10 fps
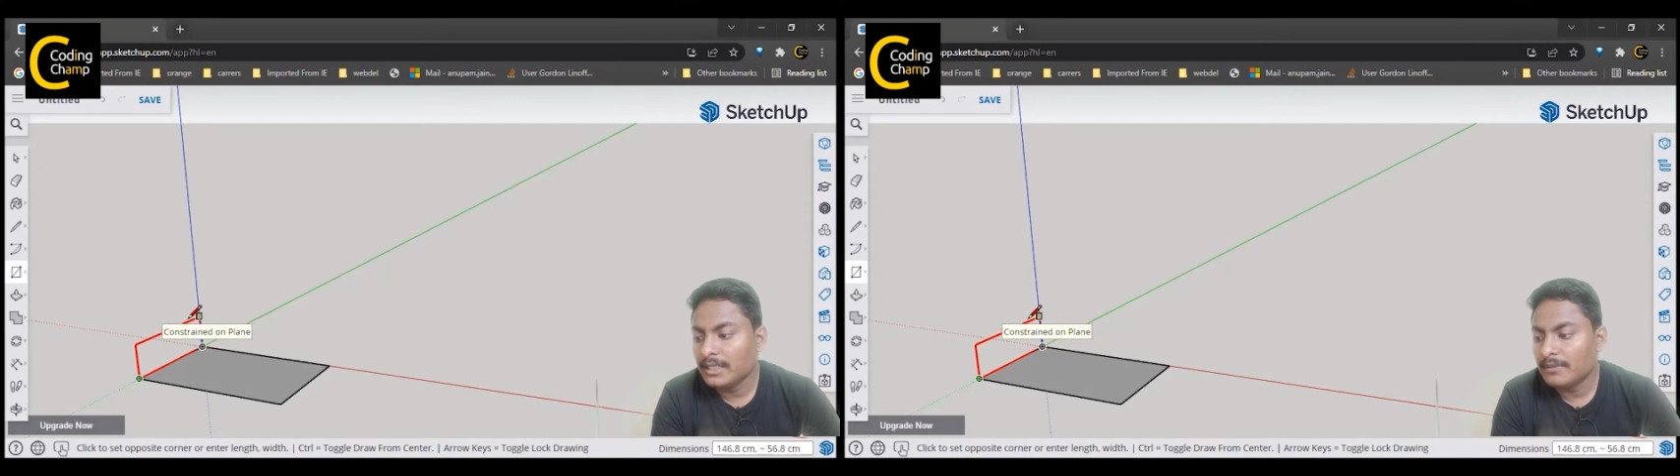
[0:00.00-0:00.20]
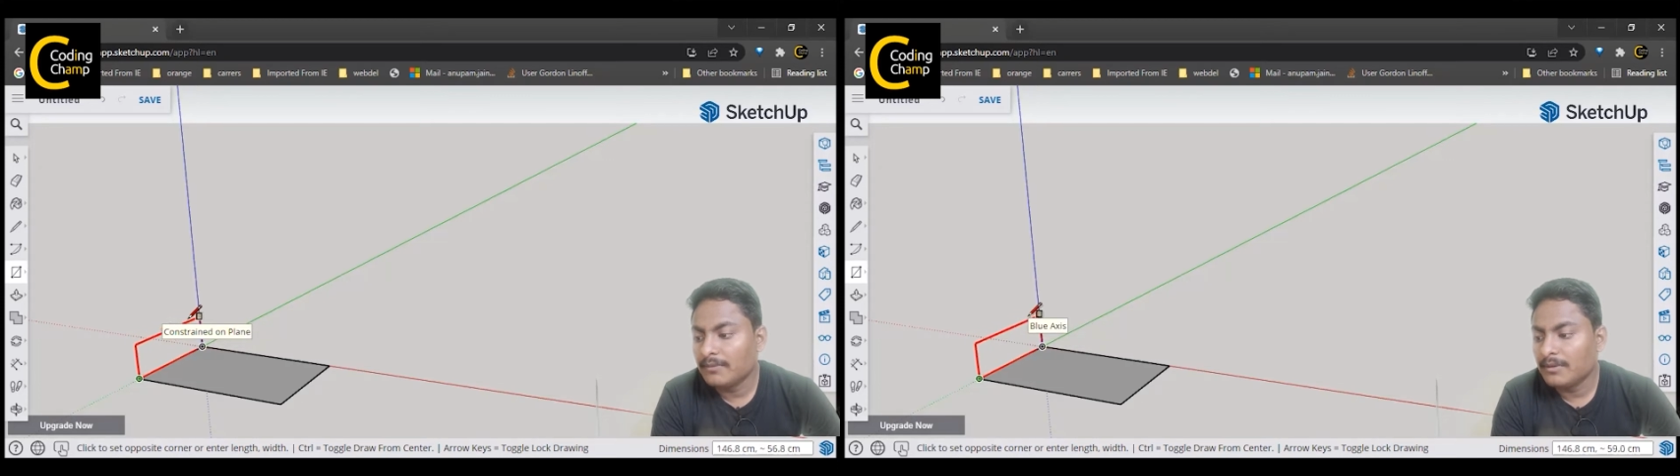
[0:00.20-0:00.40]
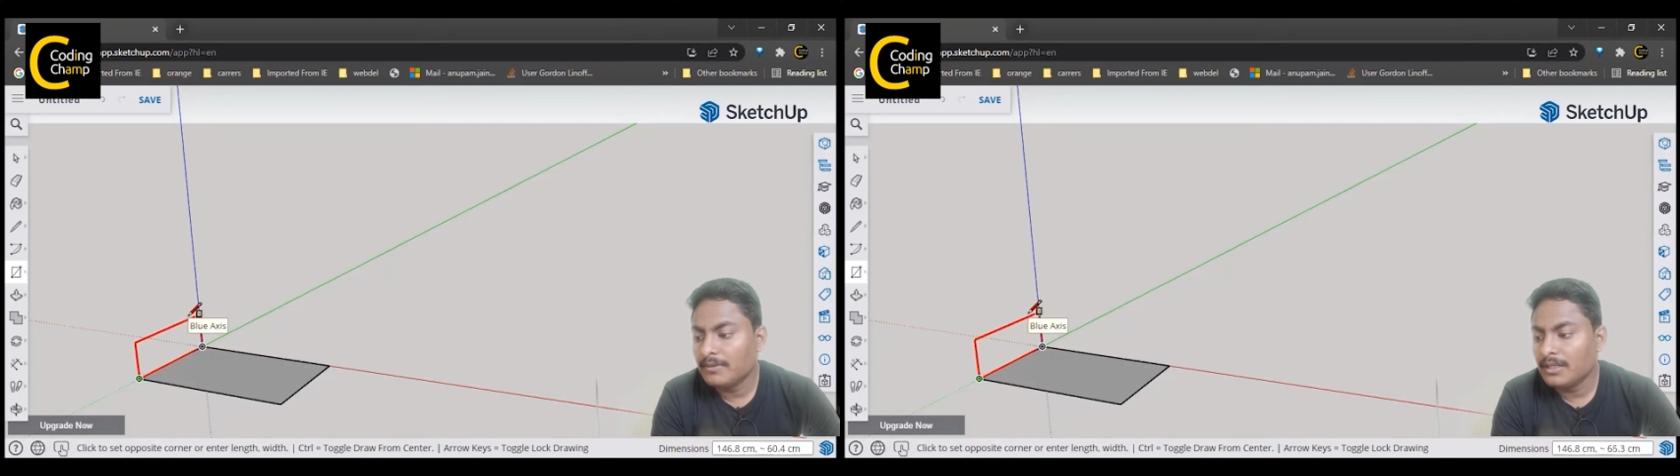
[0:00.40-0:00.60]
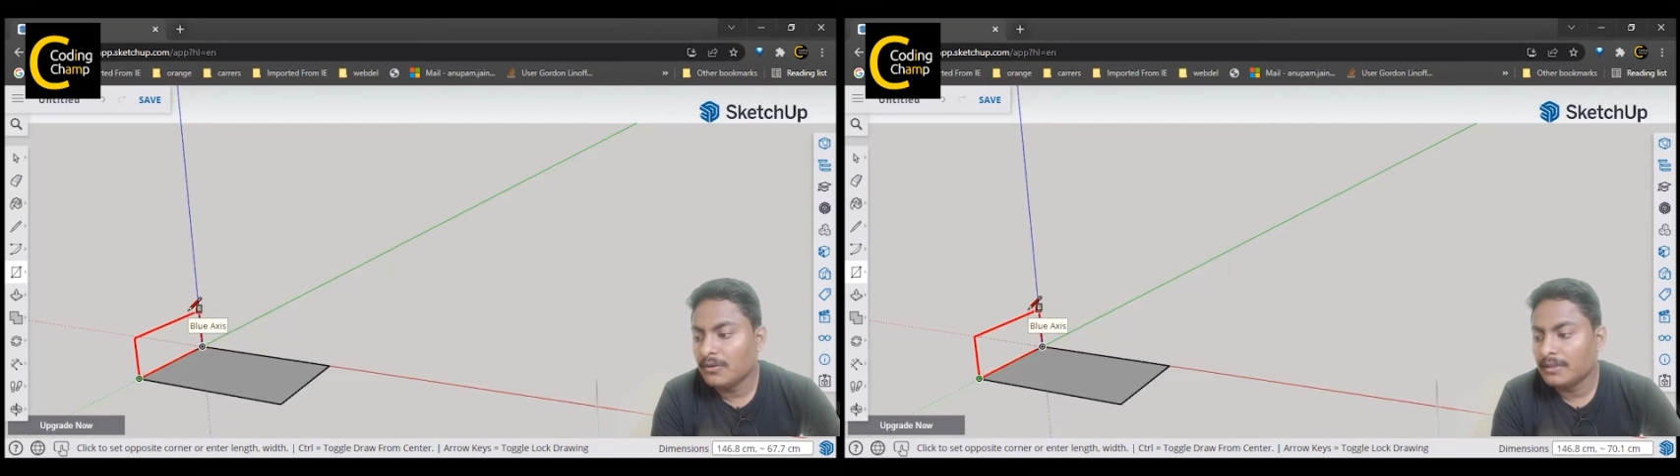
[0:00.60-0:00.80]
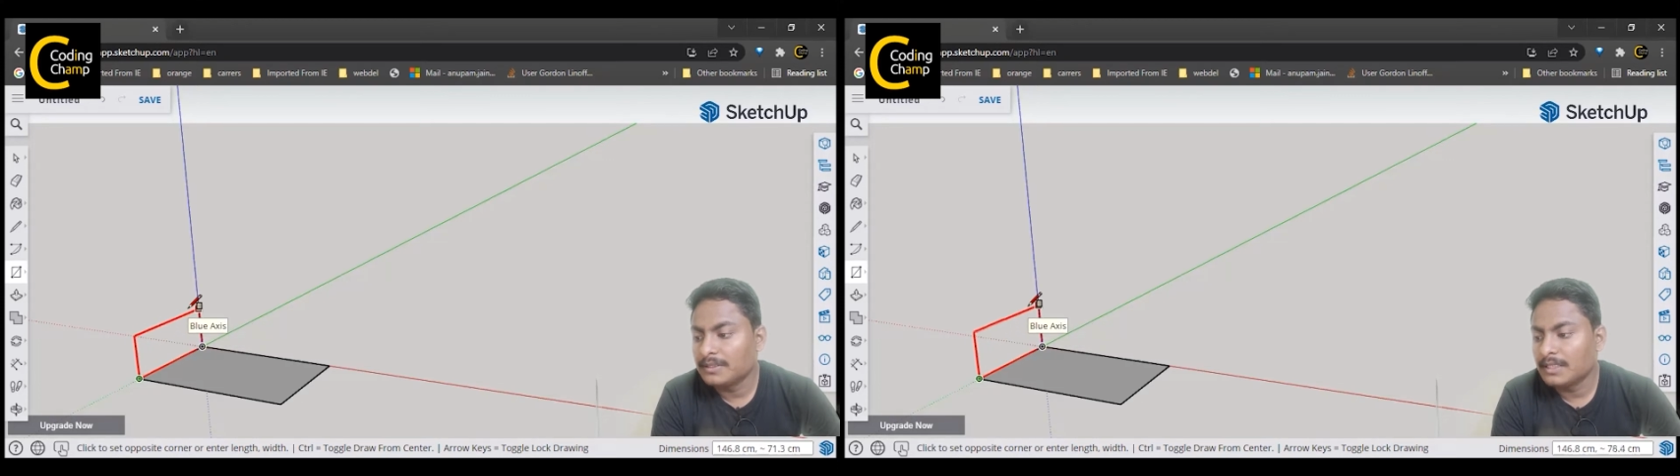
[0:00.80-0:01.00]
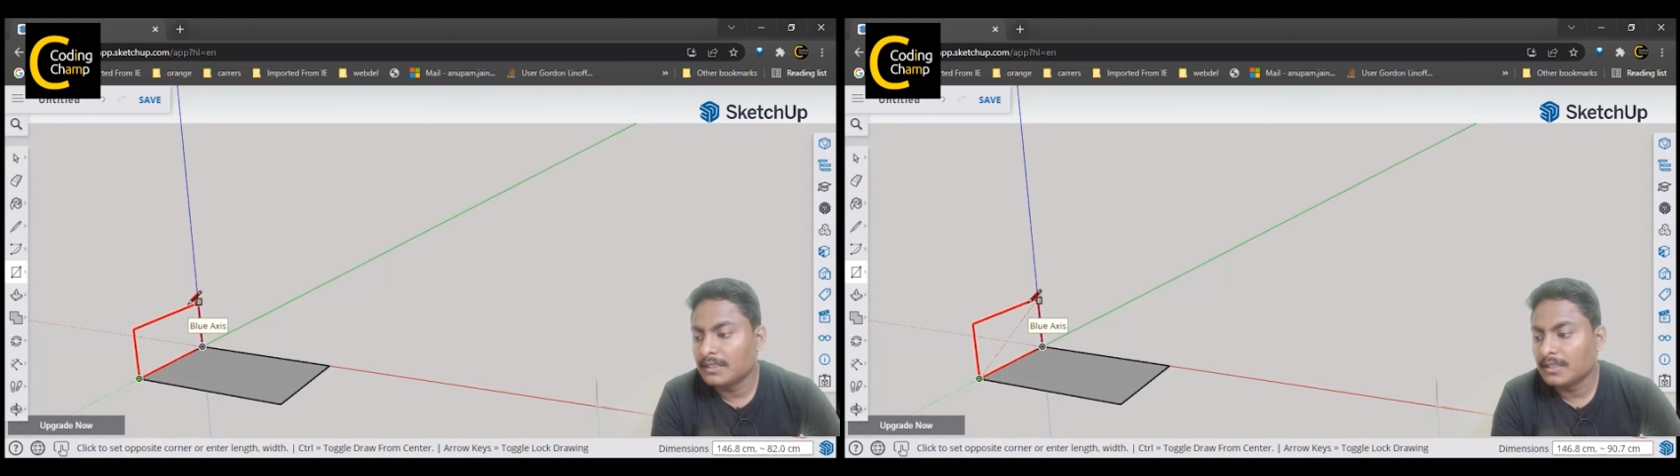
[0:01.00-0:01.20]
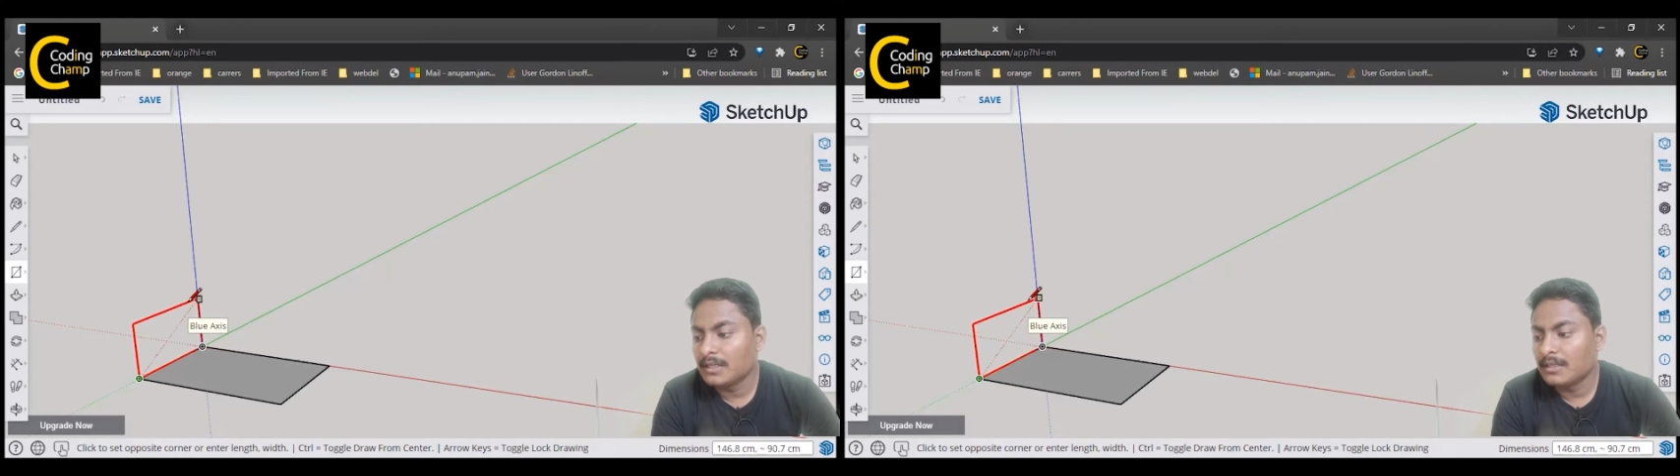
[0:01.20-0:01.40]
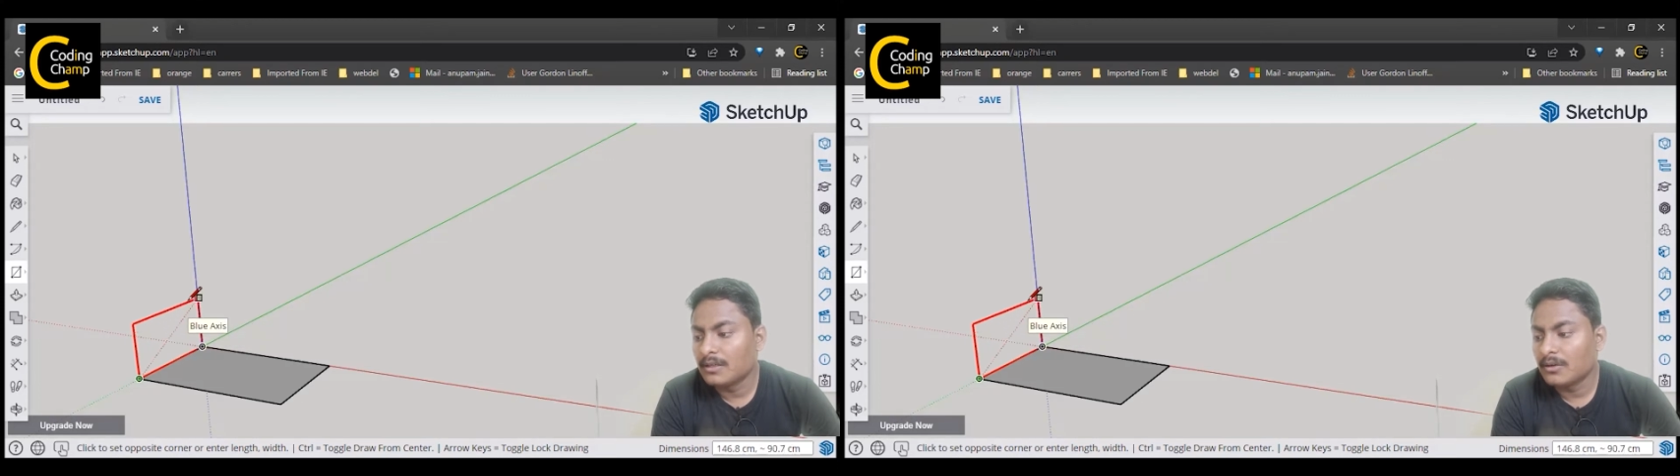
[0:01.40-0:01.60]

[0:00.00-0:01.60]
it will be horizontal.